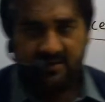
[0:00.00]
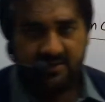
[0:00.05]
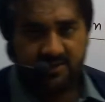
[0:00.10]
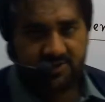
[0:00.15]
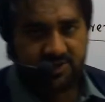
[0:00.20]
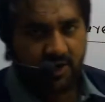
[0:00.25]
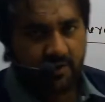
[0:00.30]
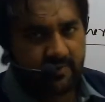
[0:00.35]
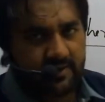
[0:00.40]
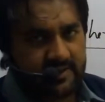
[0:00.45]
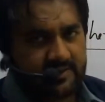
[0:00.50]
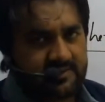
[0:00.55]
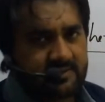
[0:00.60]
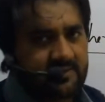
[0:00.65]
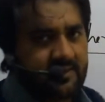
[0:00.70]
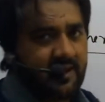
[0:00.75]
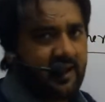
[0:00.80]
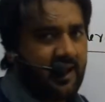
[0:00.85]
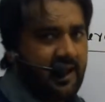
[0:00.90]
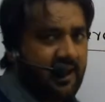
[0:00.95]

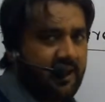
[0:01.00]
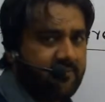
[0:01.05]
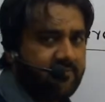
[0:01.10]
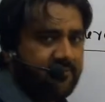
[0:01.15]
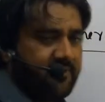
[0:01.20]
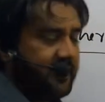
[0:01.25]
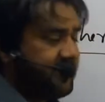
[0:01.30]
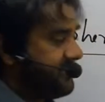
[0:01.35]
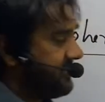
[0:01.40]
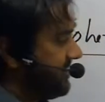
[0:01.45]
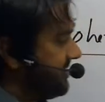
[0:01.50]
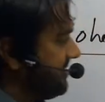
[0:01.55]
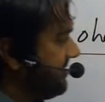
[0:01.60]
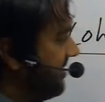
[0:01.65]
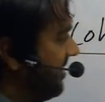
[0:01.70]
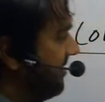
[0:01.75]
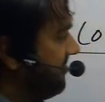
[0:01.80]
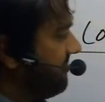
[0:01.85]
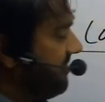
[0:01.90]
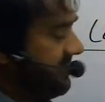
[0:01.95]
Shabas, I'm waiting.
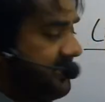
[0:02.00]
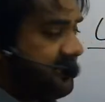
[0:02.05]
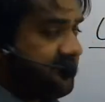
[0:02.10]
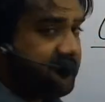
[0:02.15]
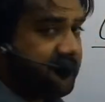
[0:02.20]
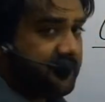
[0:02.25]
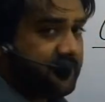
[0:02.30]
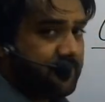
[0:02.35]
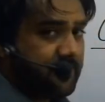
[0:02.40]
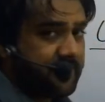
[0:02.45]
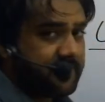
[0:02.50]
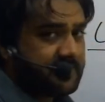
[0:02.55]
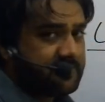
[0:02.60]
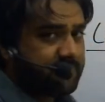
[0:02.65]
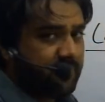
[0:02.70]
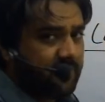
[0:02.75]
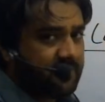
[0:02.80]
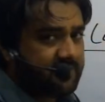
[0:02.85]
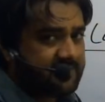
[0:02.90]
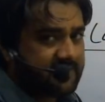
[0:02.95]
I'm waiting for your
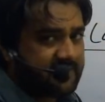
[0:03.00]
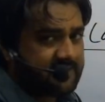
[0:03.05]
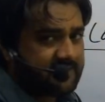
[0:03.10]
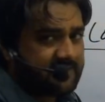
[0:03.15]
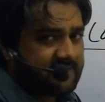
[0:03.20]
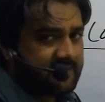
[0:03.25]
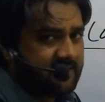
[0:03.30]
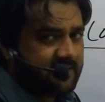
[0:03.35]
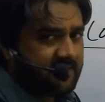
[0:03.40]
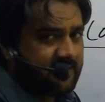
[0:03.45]
responses.